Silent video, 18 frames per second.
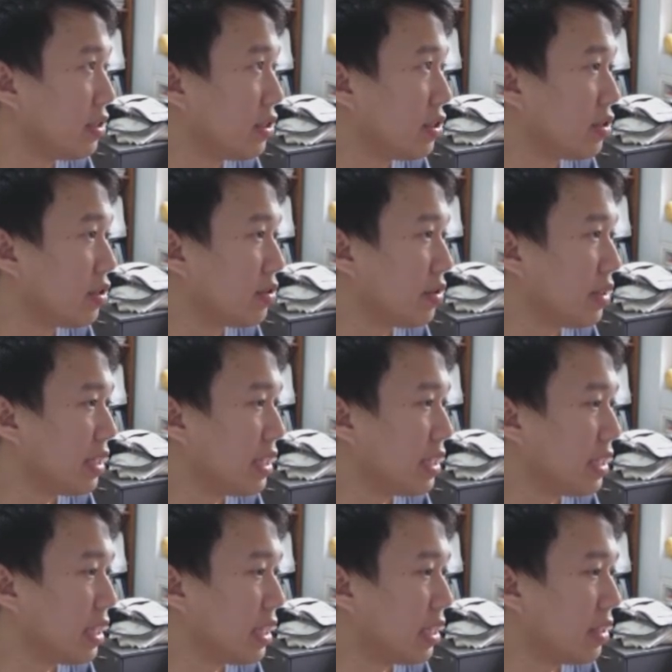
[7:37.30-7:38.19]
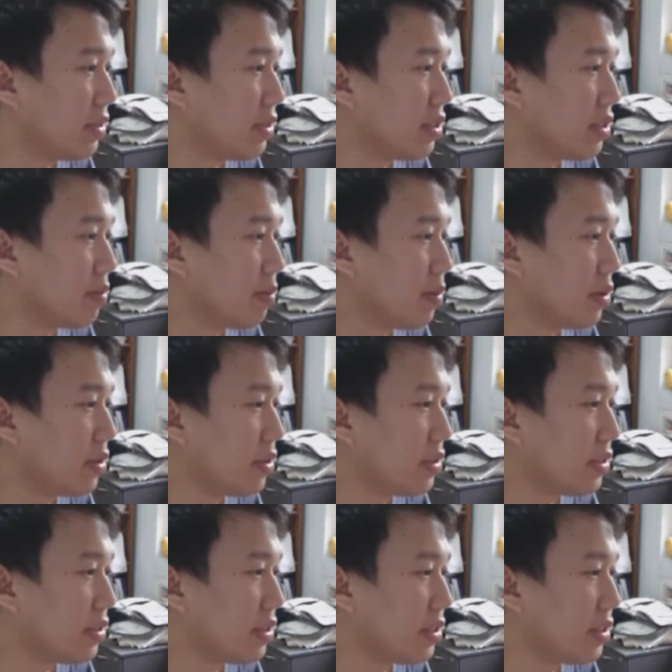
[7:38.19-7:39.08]
shrink it down
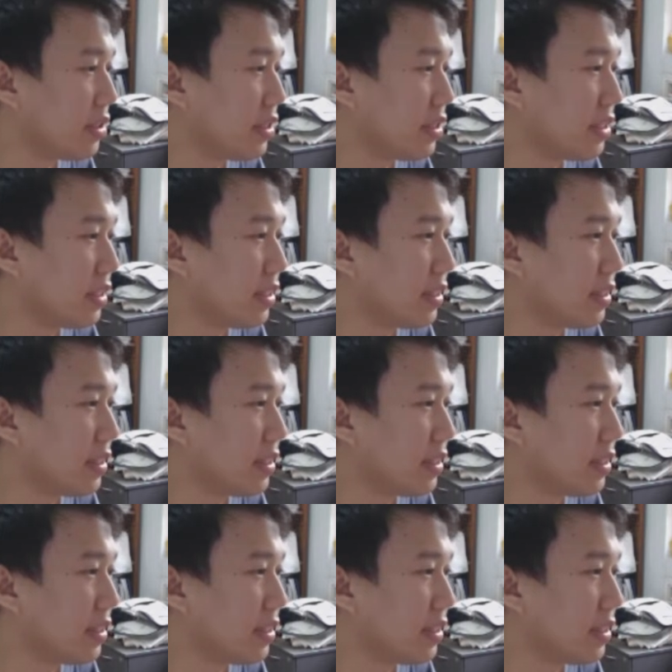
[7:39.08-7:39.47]
smaller.